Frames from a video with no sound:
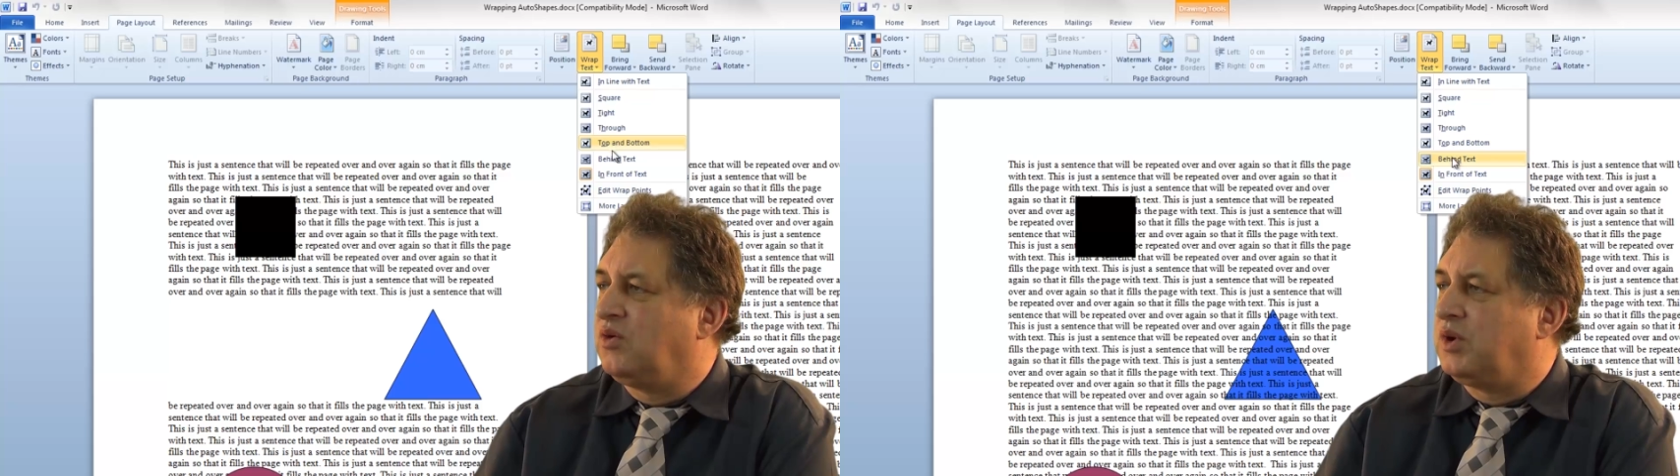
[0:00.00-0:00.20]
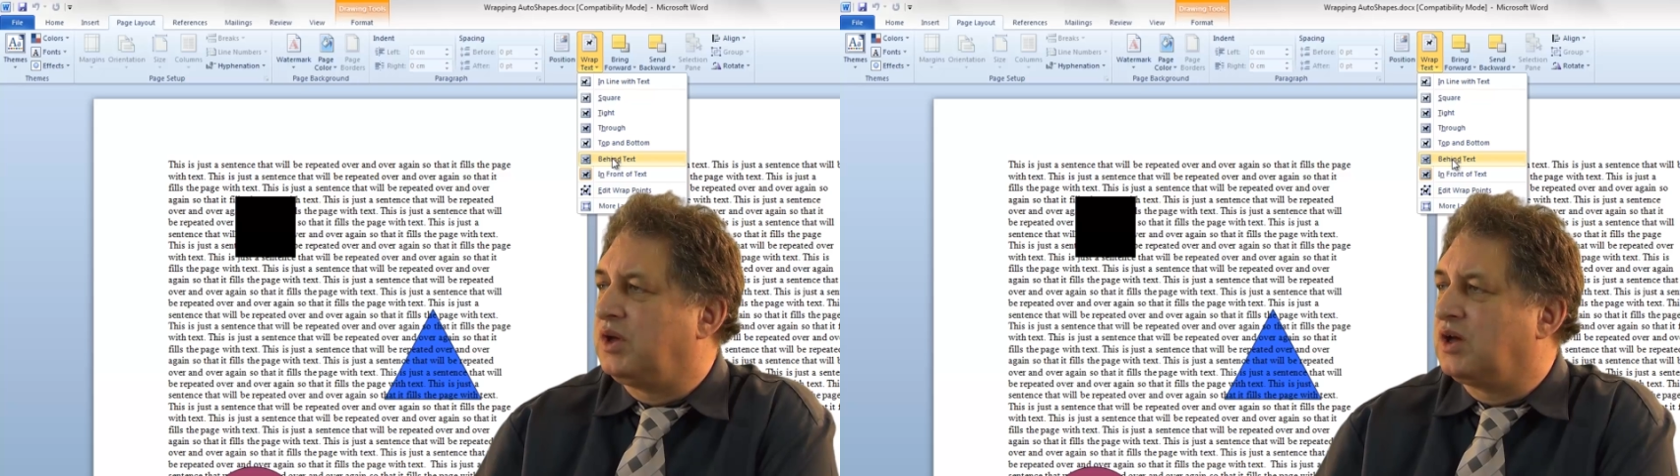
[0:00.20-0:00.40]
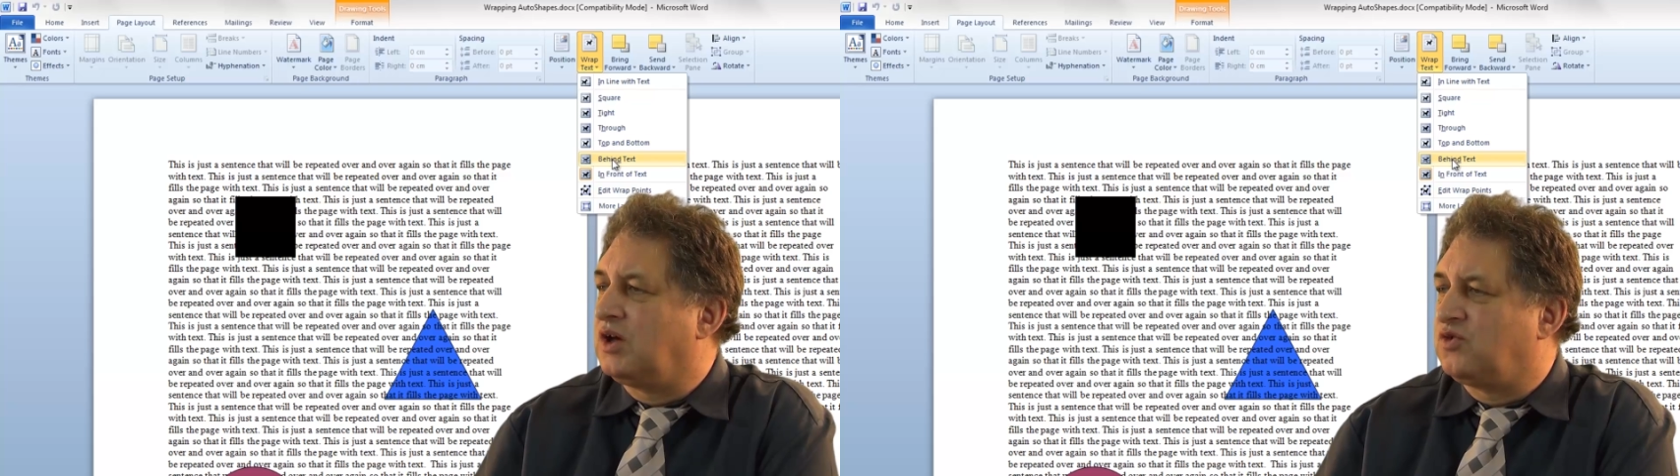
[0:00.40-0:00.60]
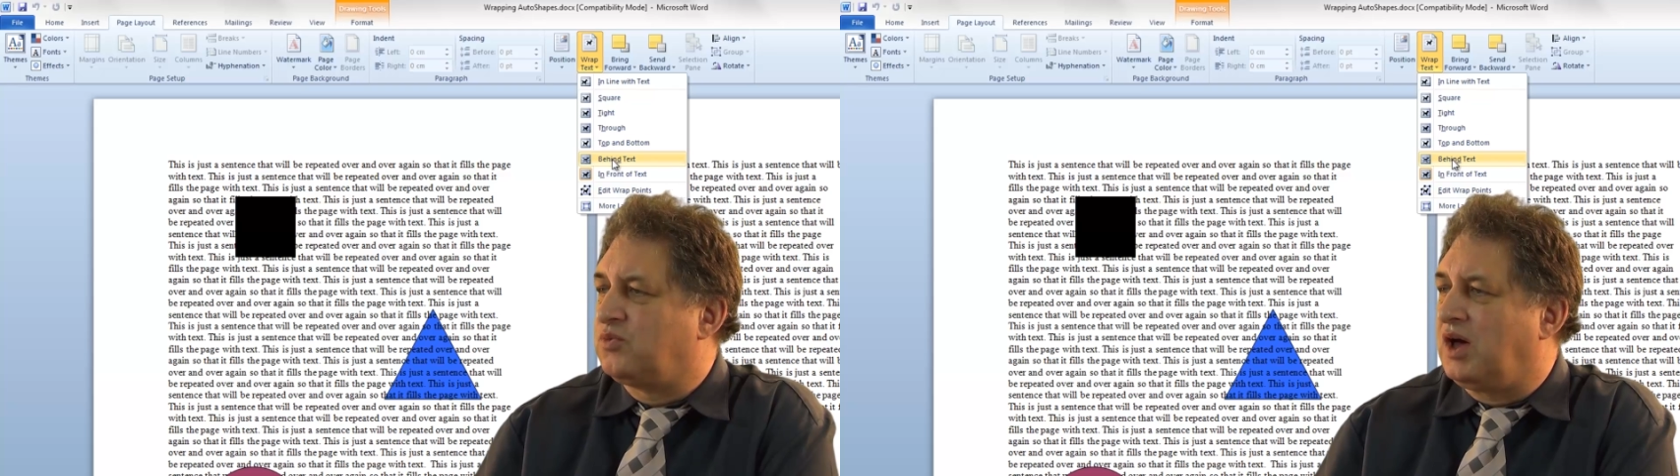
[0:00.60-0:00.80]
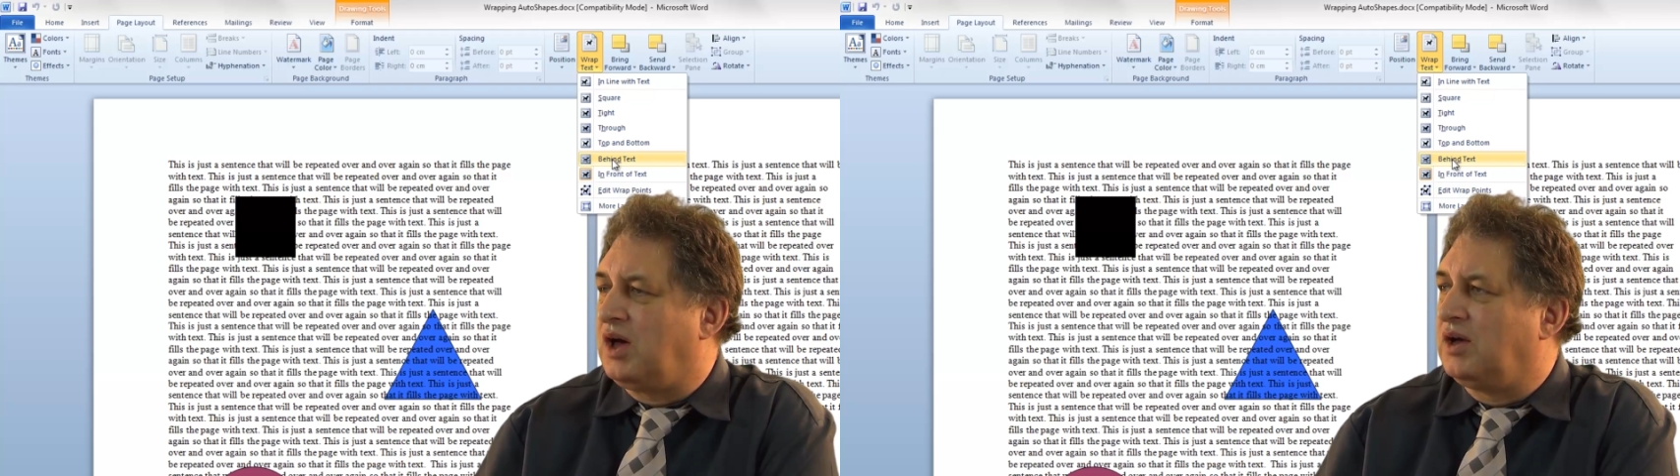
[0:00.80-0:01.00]
we can go for
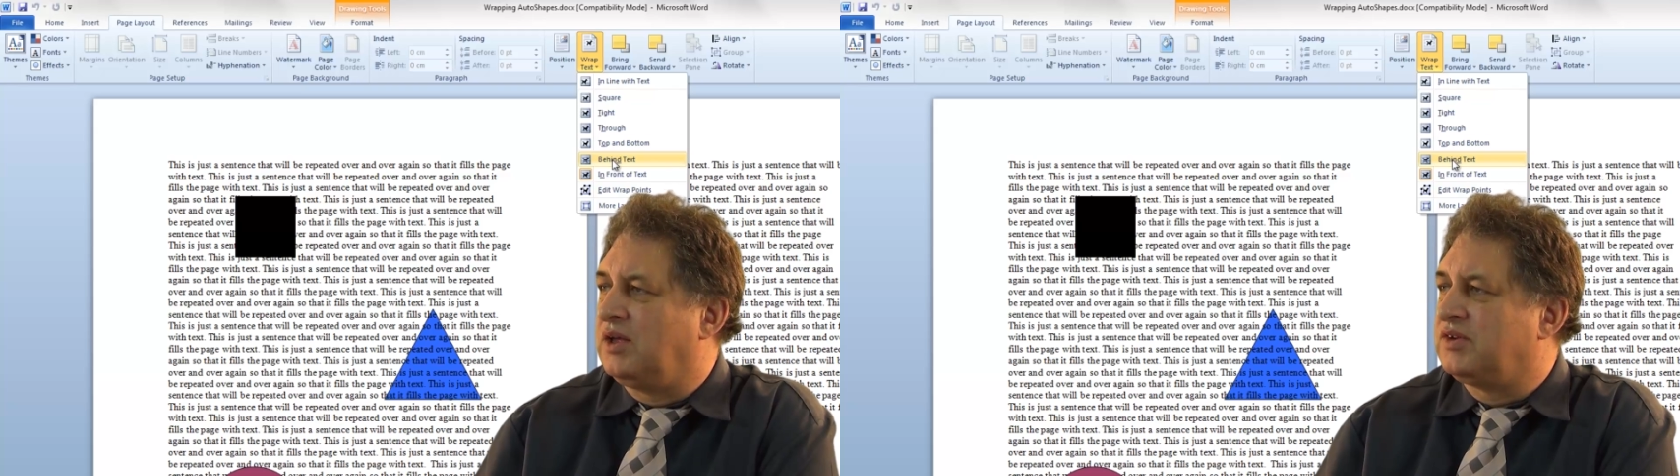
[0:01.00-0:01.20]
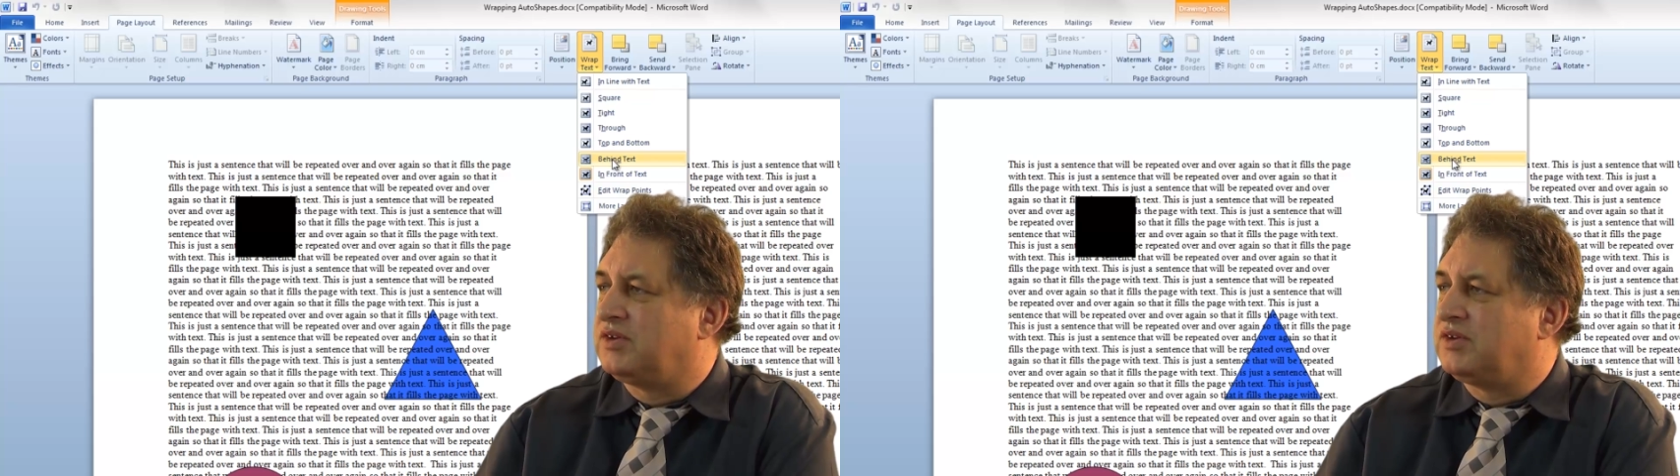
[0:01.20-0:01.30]
behind the